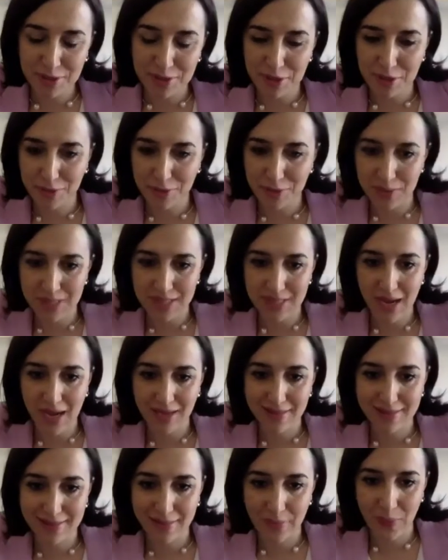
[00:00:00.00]
who
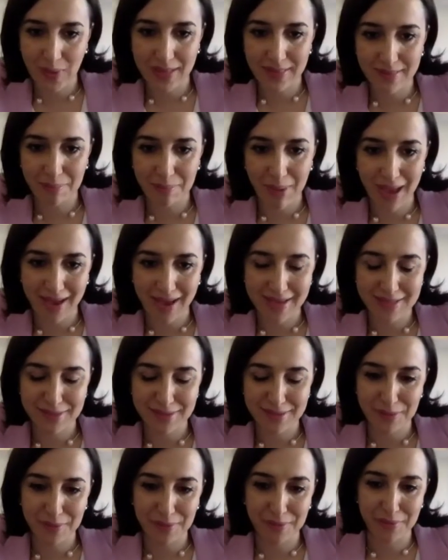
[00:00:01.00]
resigned went back.
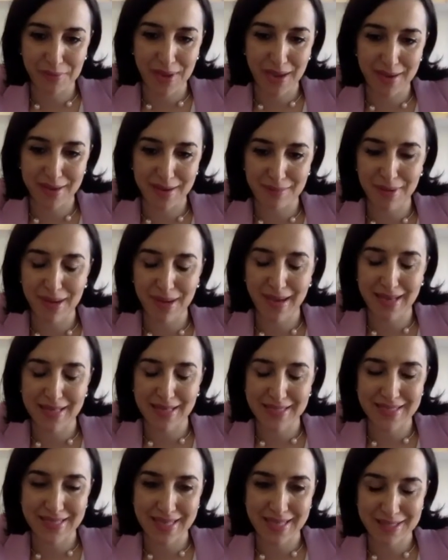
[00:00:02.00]
So we are back at
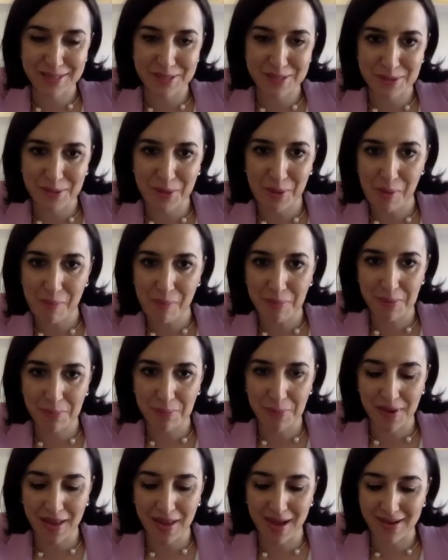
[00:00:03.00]
status quo.
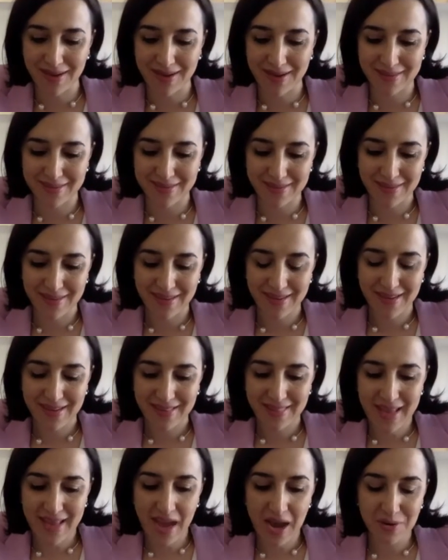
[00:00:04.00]
People are
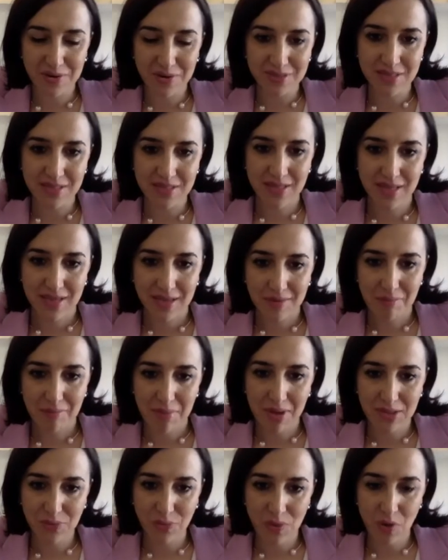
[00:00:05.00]
down,
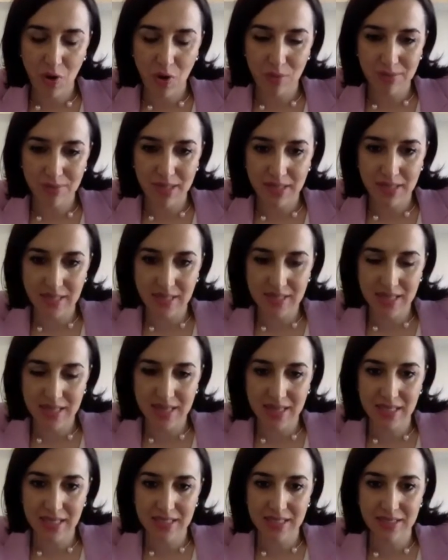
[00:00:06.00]
but we hope that this at
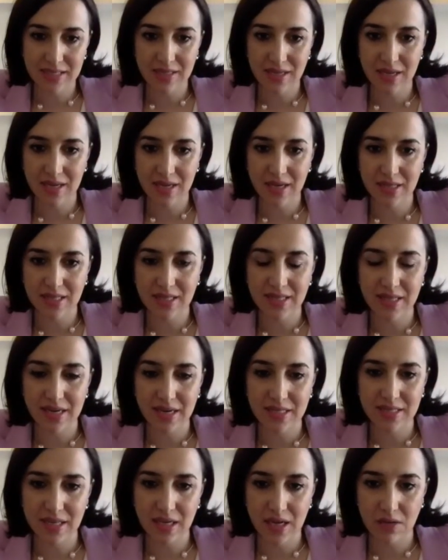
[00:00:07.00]
least did
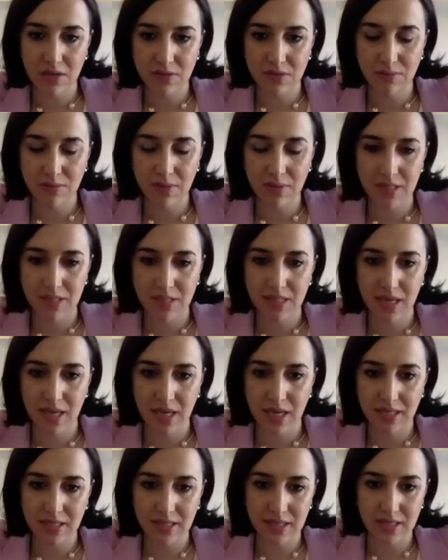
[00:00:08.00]
raise accountability
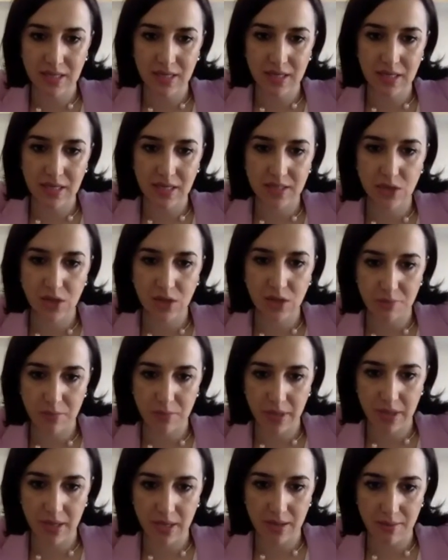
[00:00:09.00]
and is going to
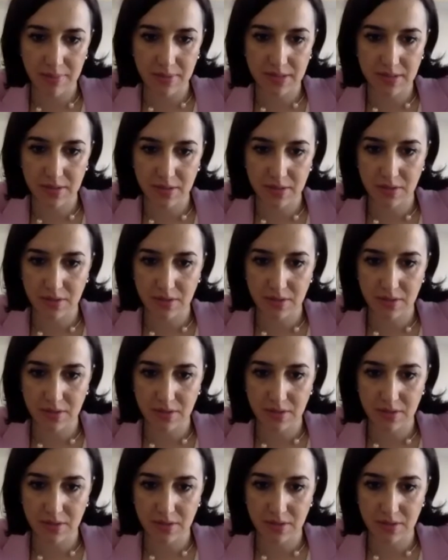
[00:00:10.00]
bring a better